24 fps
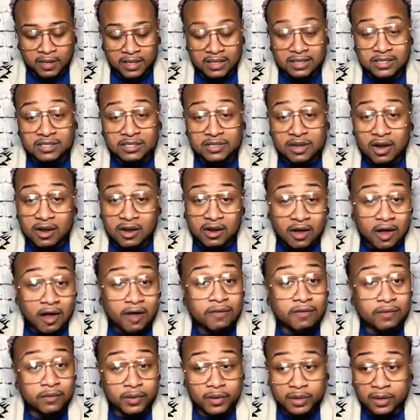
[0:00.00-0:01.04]
it started
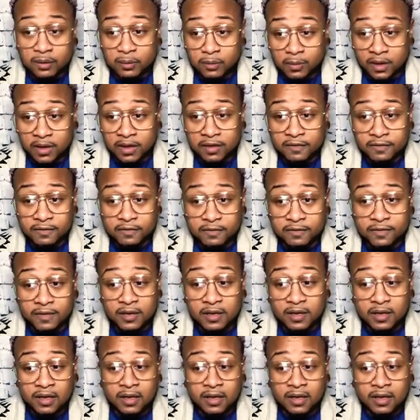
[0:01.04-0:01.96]
off really rough.